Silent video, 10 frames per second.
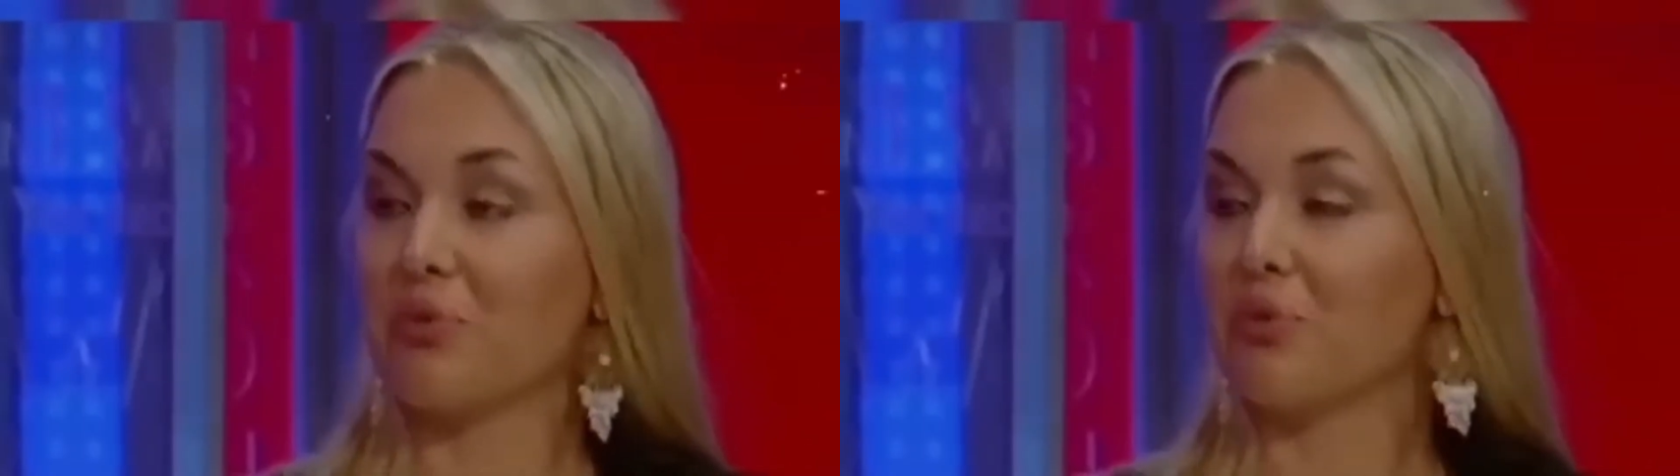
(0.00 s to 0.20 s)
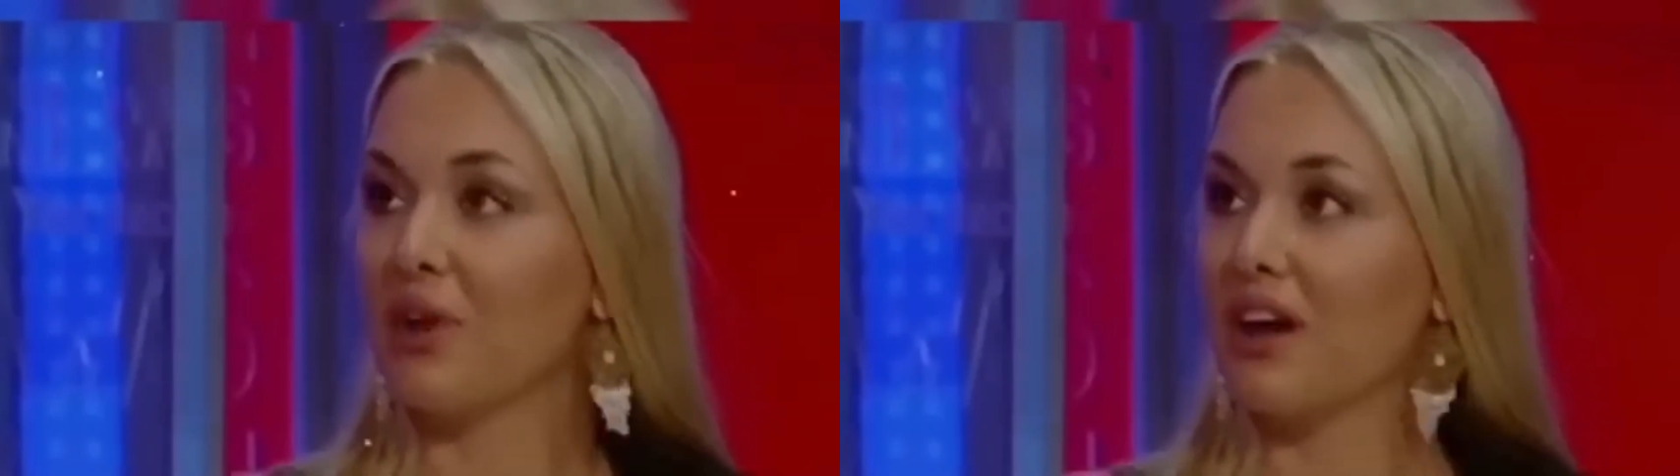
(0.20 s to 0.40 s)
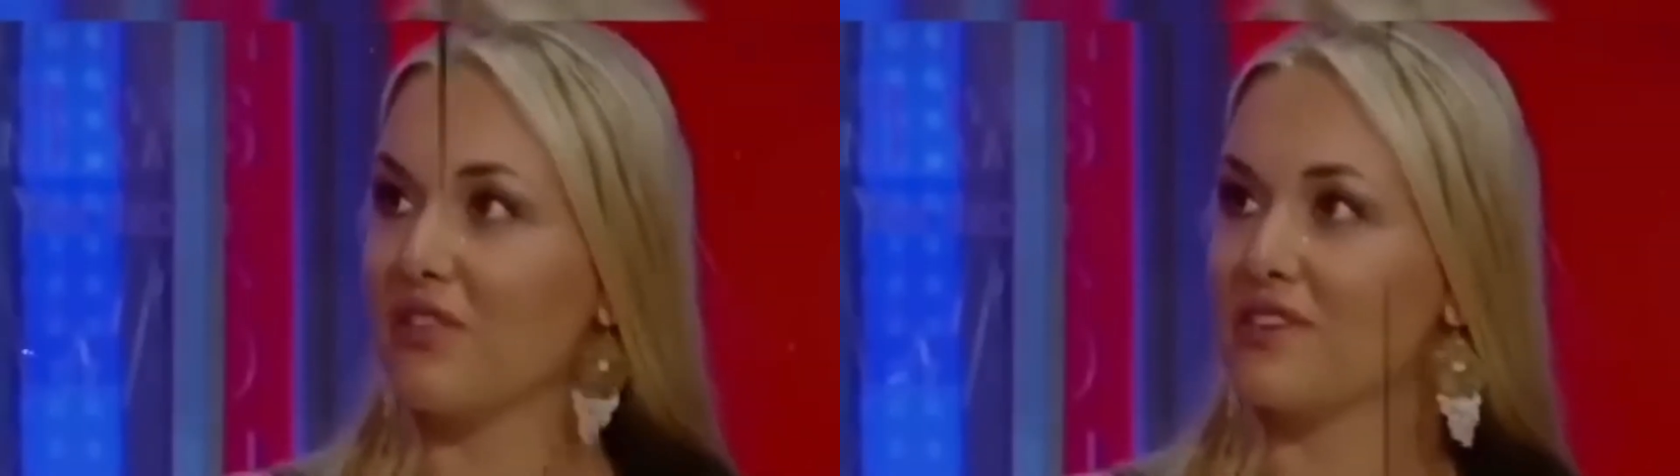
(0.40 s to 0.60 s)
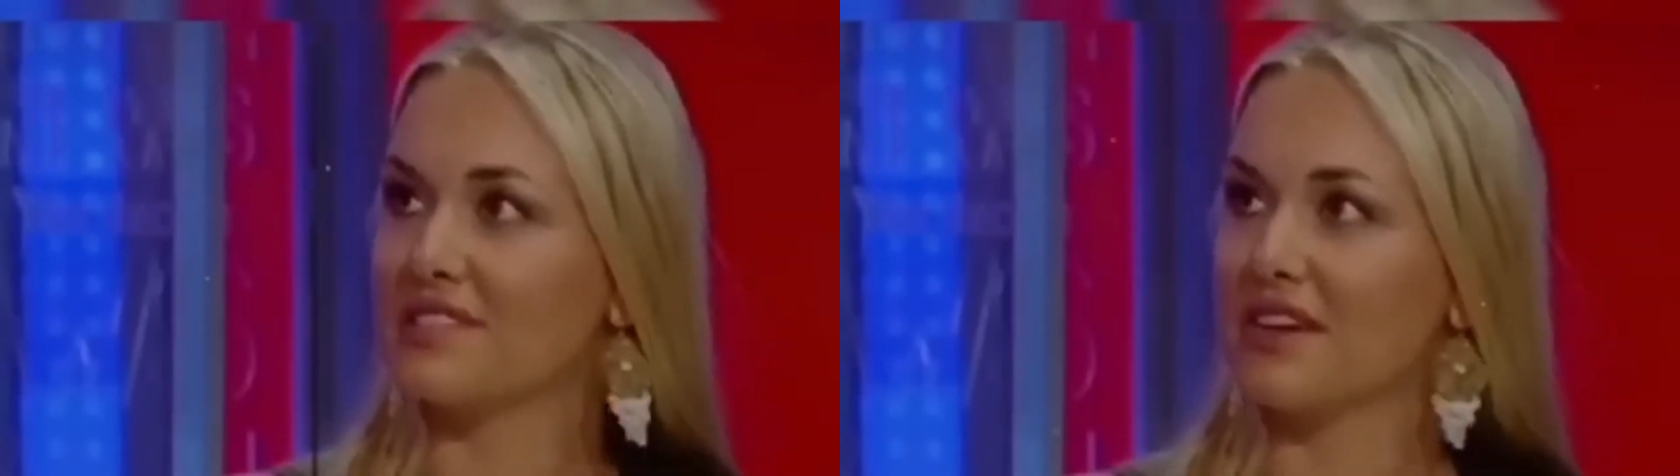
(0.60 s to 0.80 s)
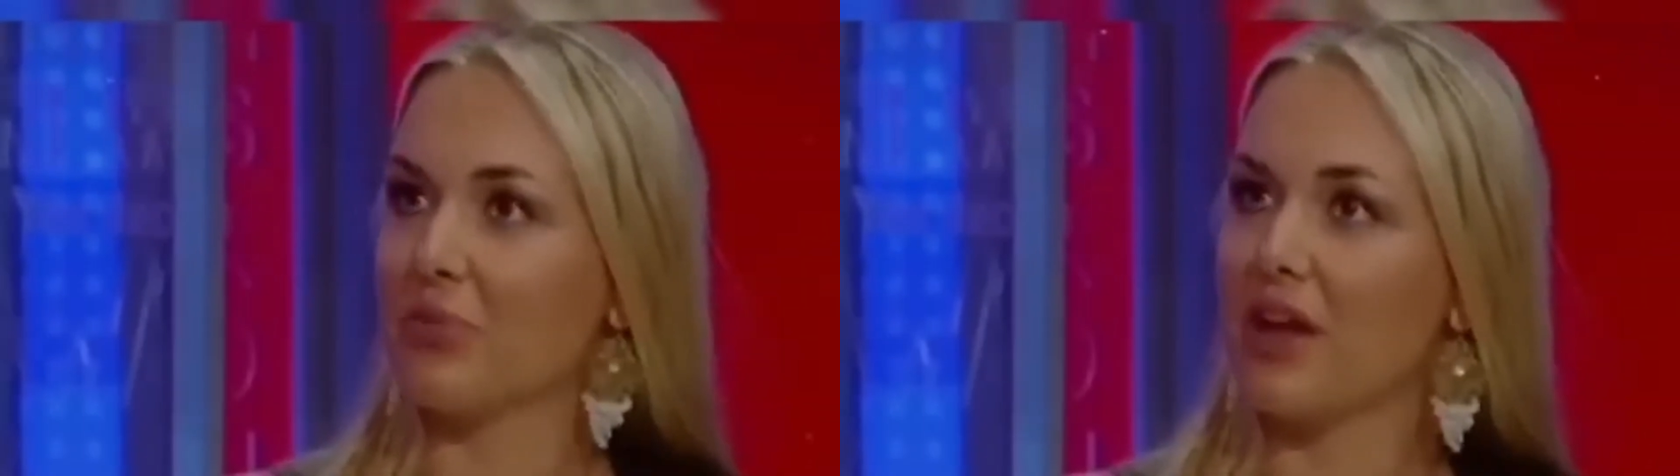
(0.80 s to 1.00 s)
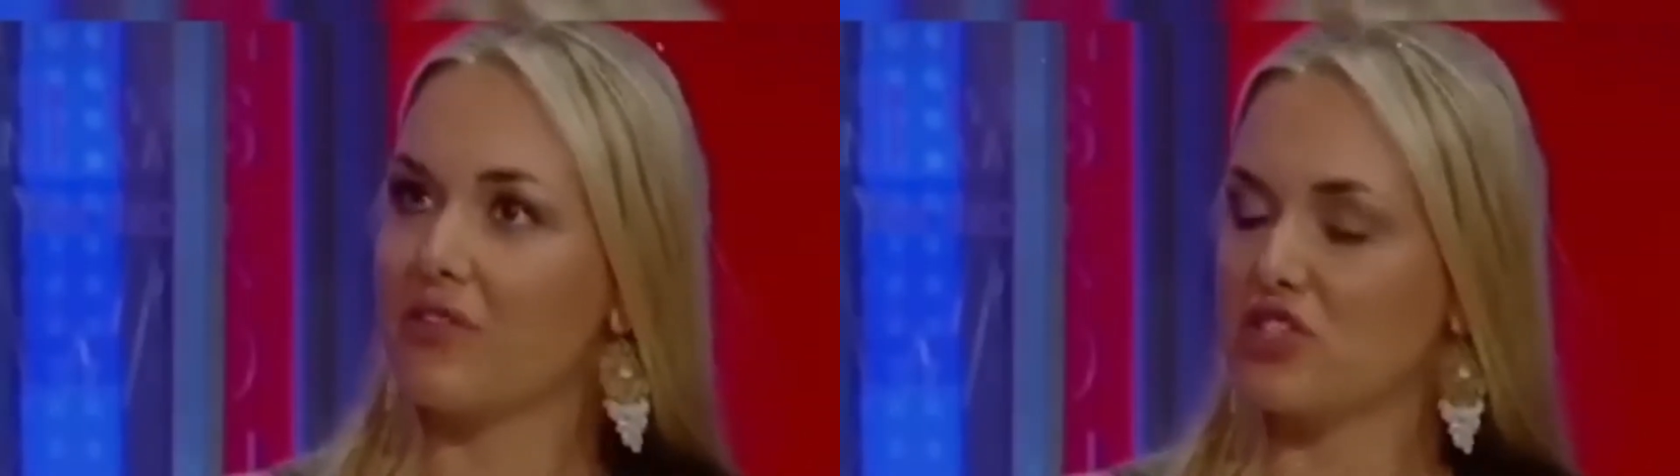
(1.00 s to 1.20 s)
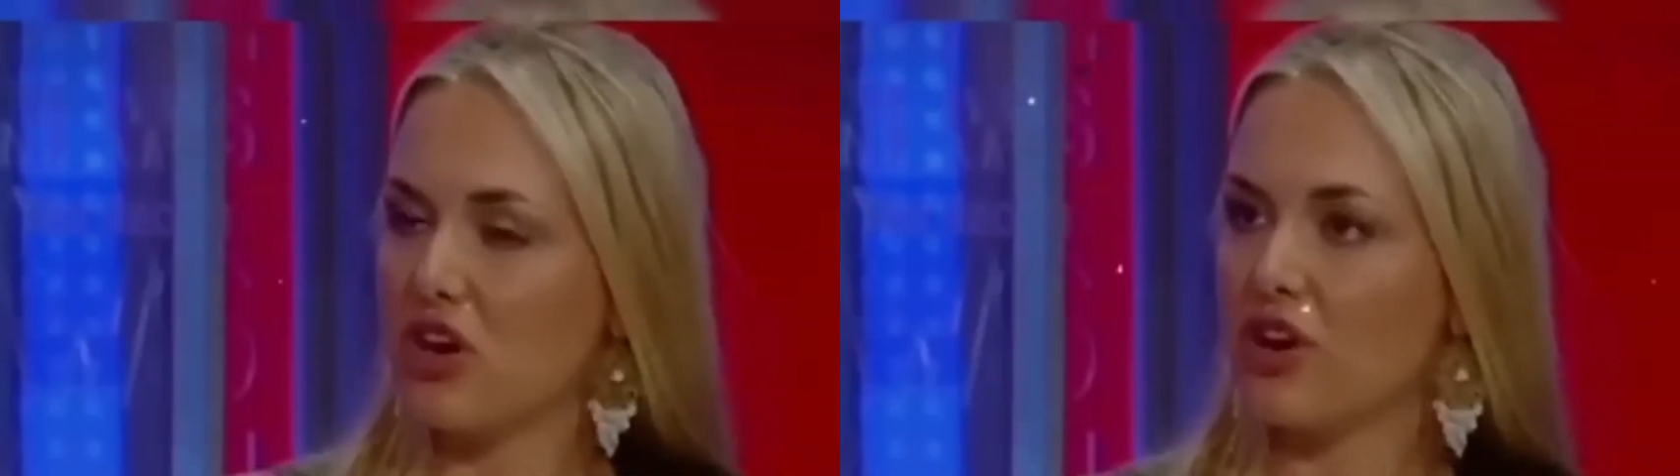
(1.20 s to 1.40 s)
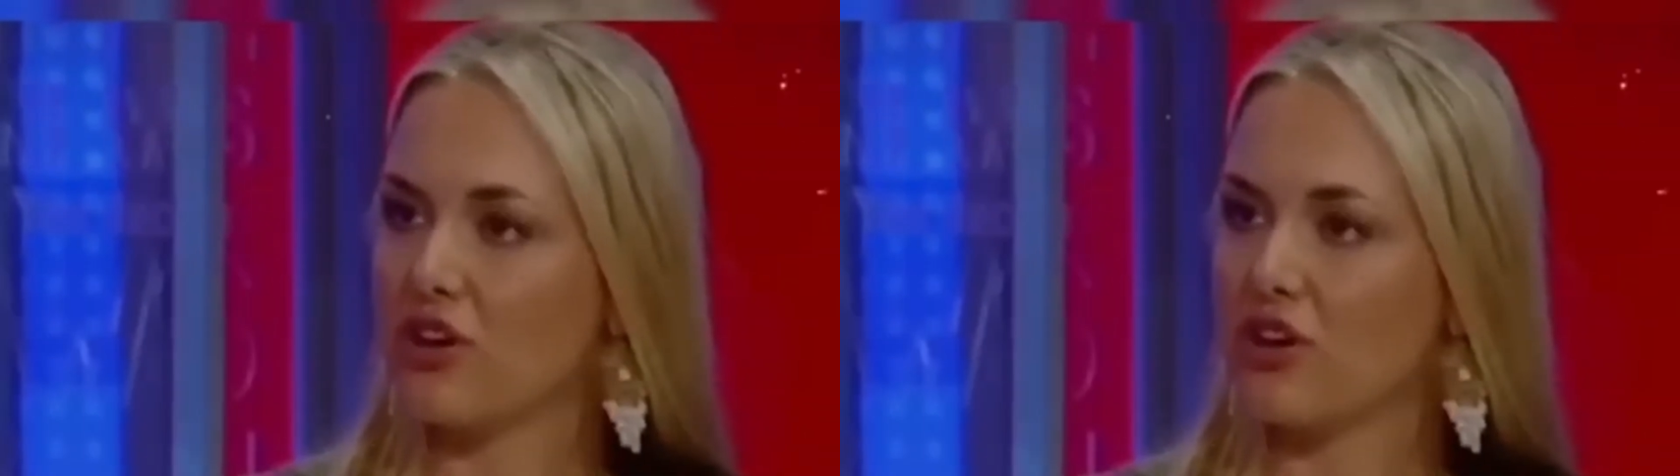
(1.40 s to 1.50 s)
wrote no books, and